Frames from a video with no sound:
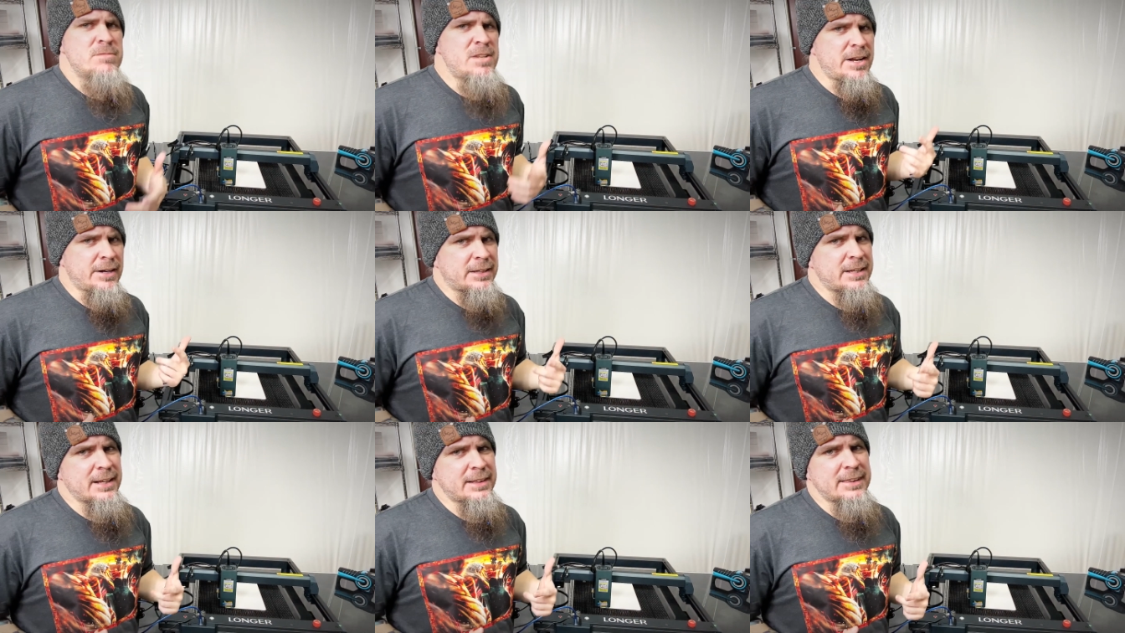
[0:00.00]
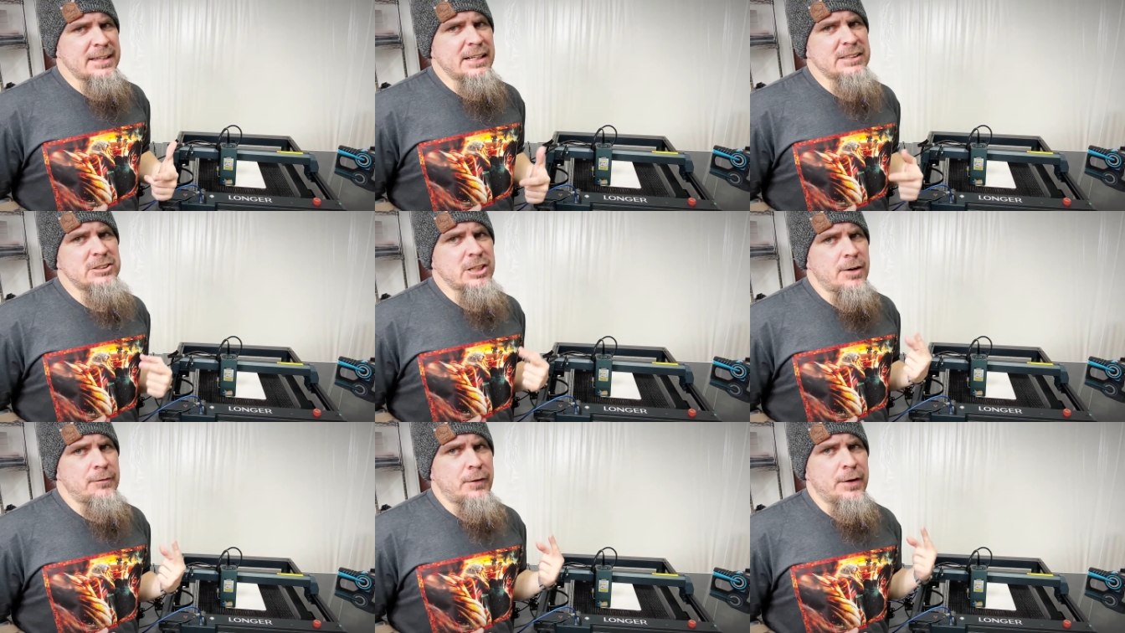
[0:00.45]
Now, to kick
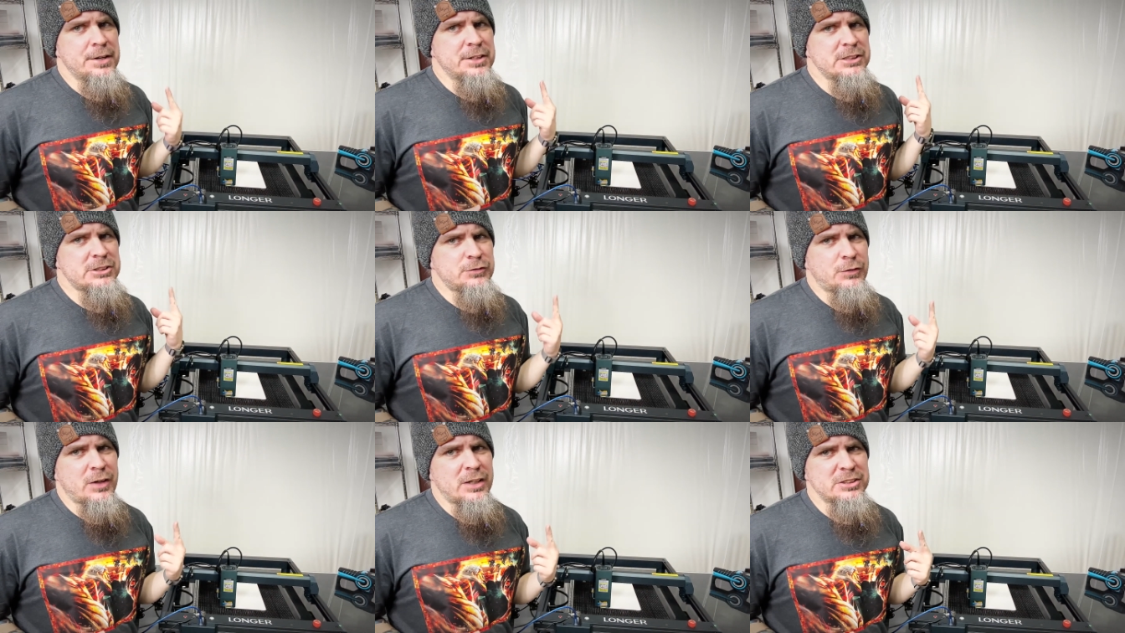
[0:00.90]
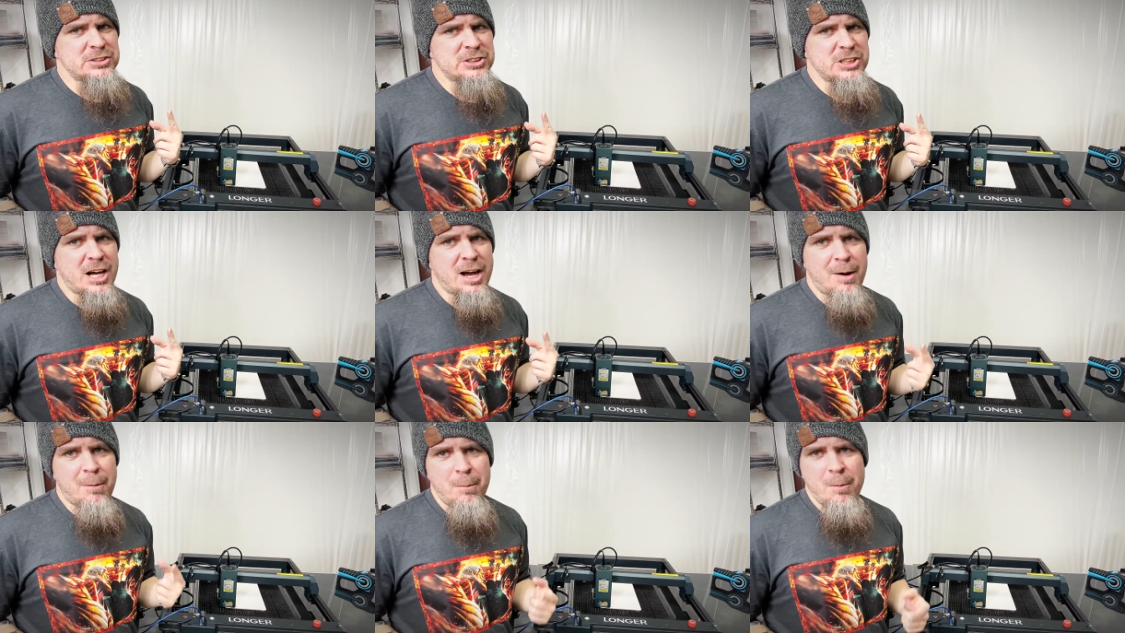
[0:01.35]
things off on this first
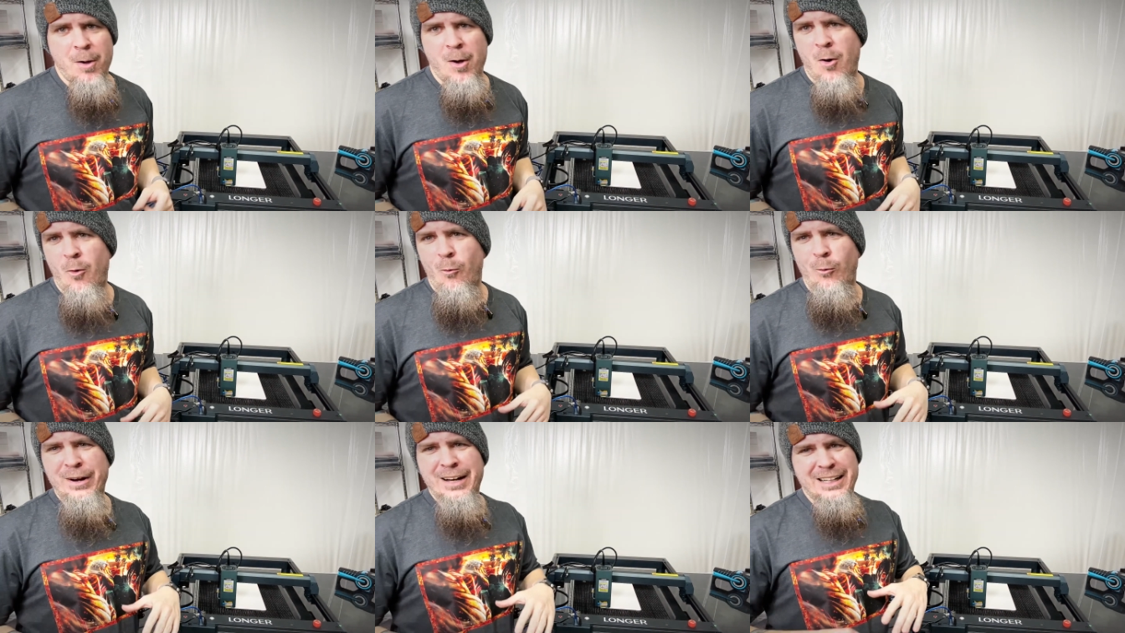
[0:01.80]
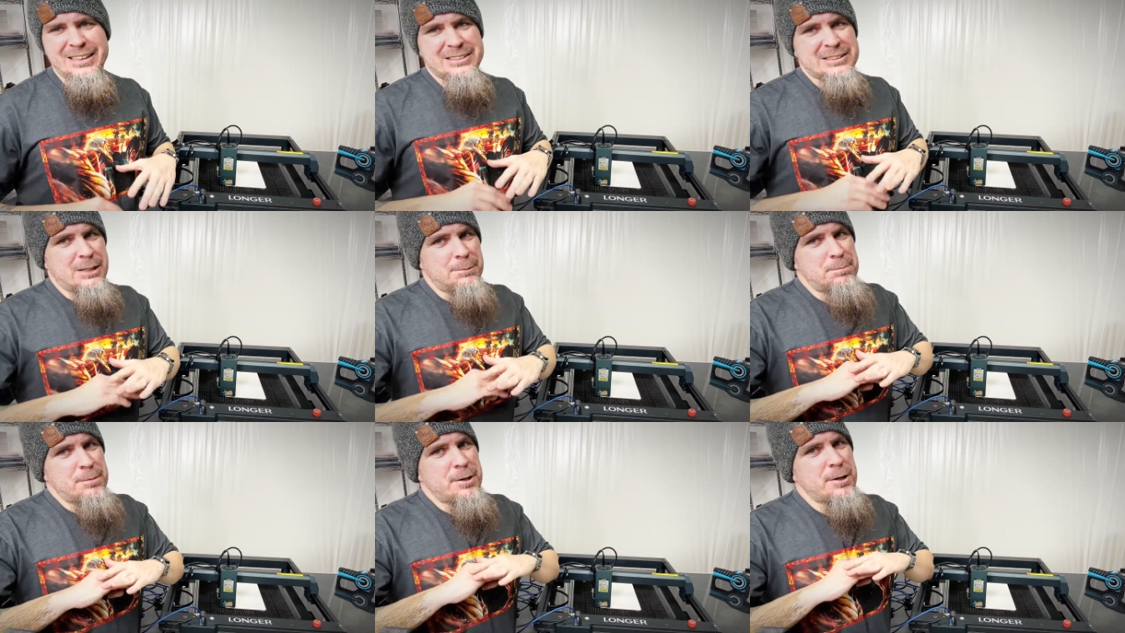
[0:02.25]
job, we got
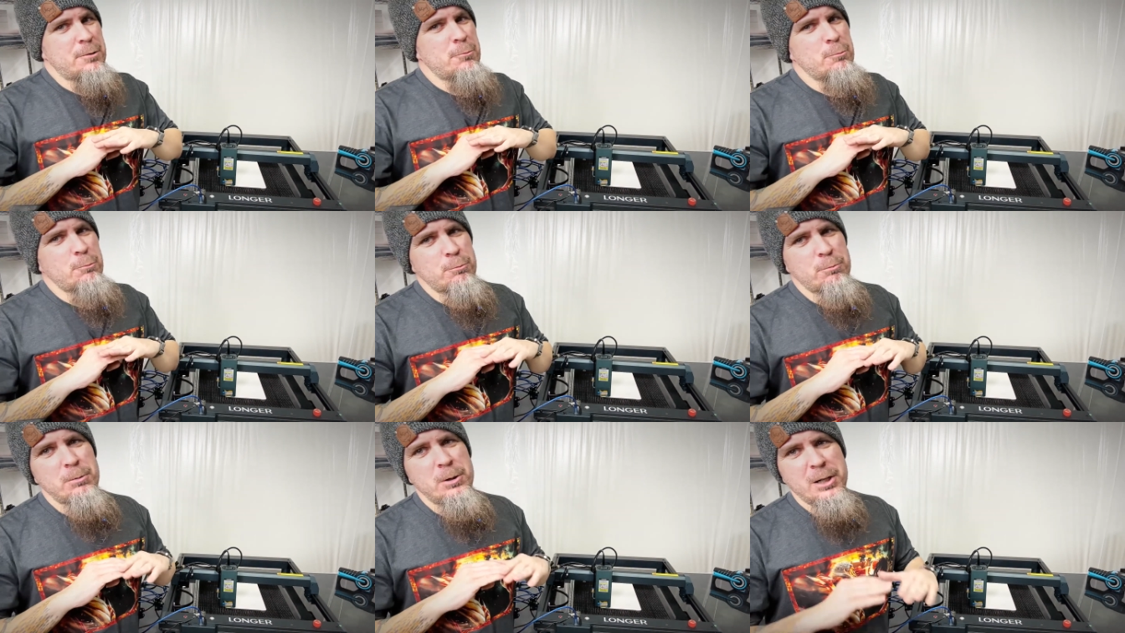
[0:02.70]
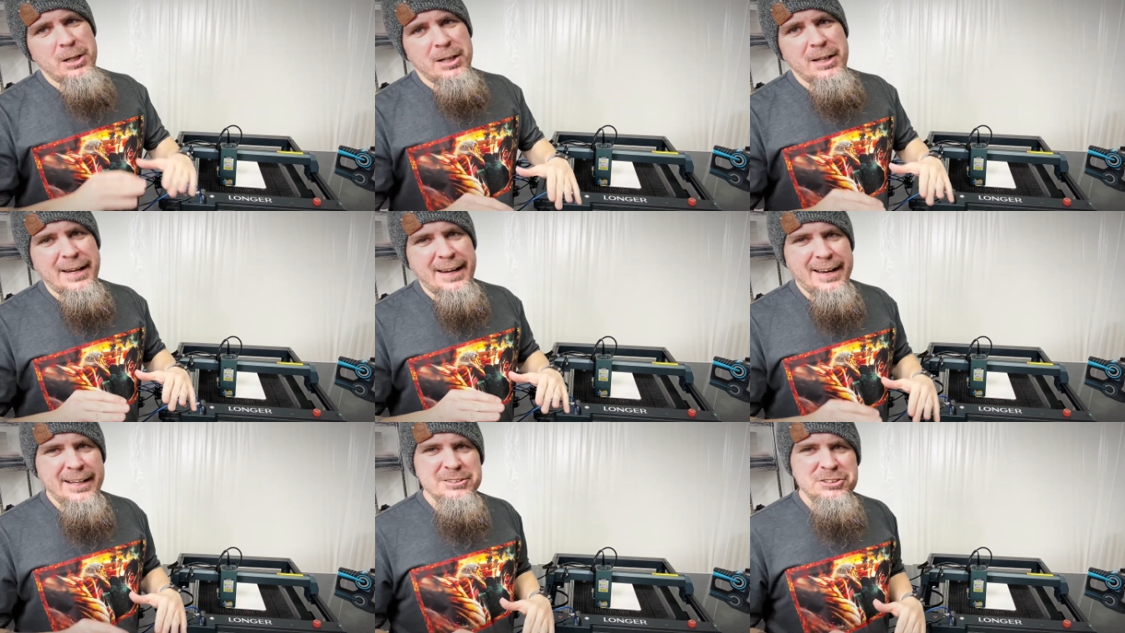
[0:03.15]
something
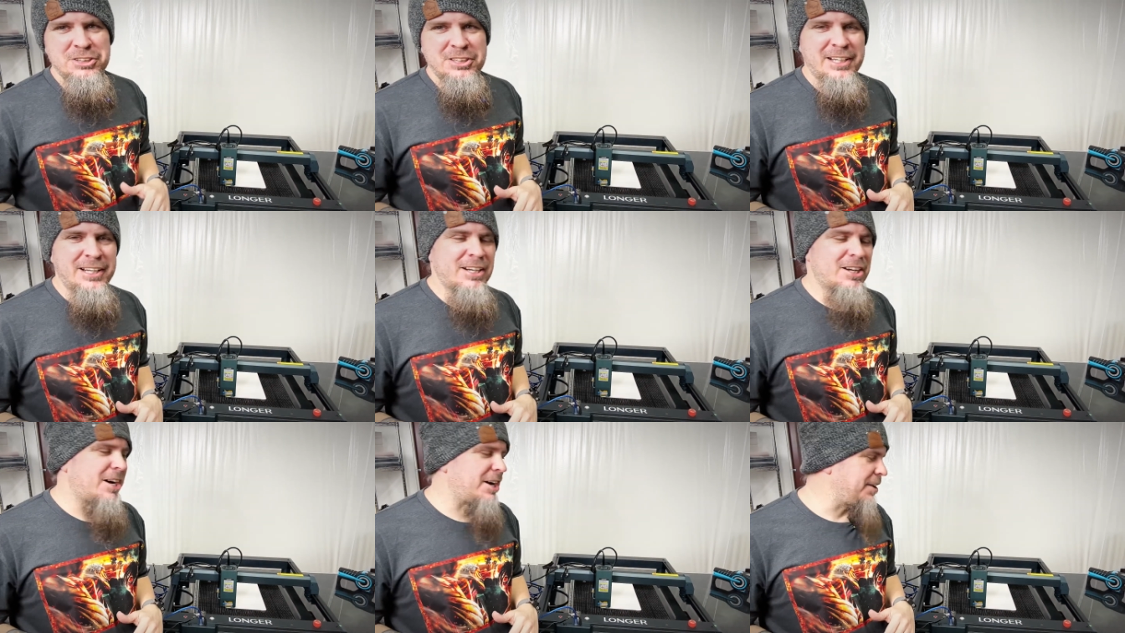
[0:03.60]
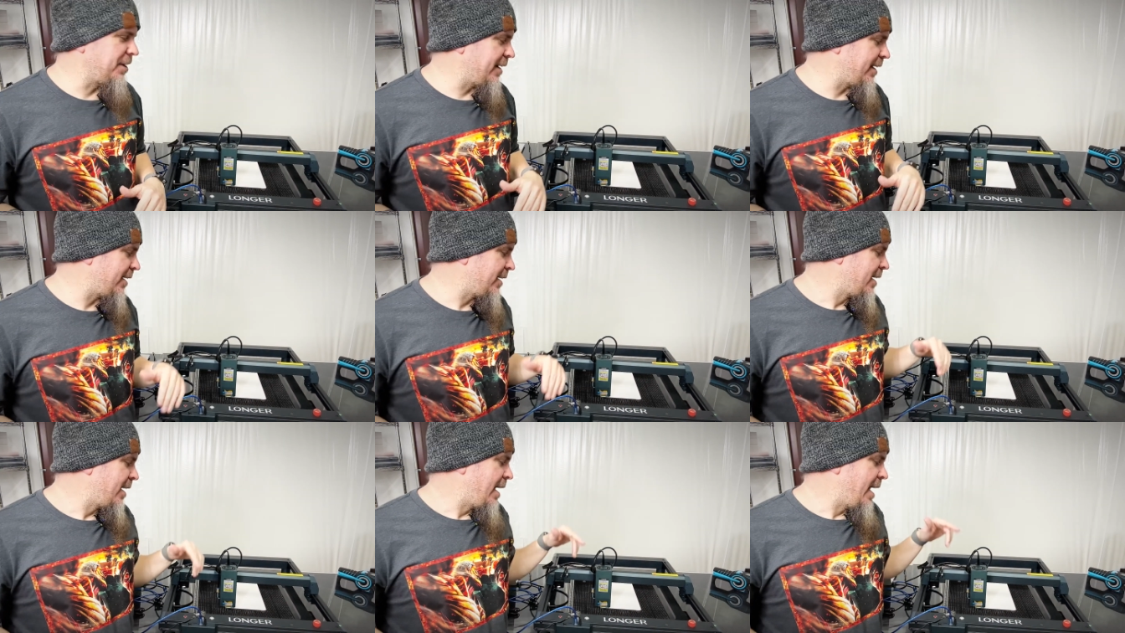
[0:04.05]
really intricate on
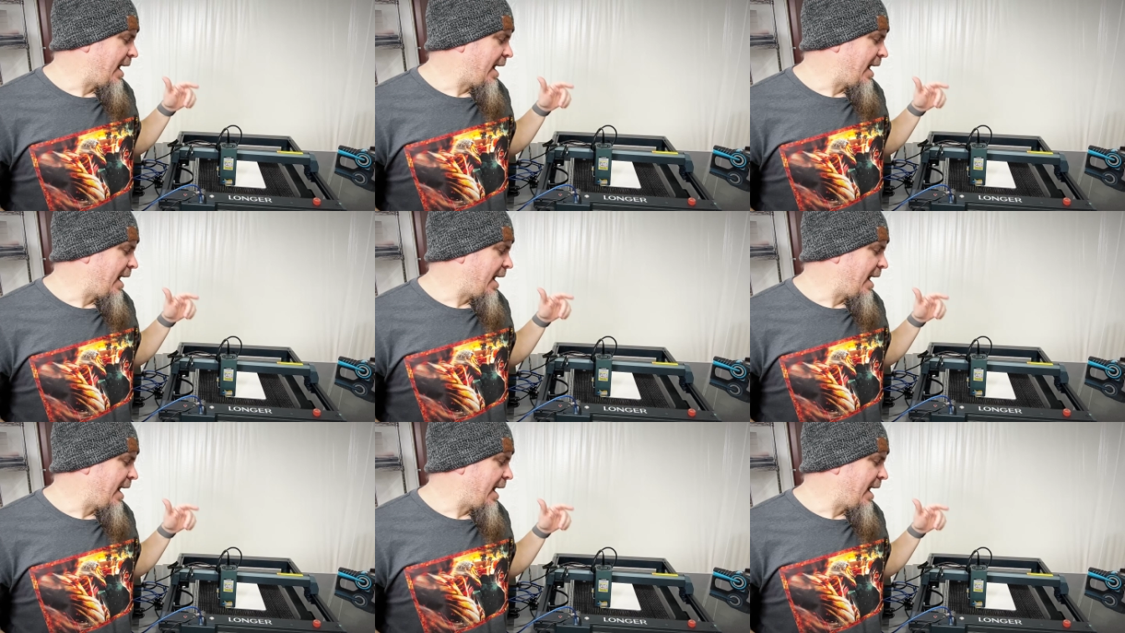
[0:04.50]
there.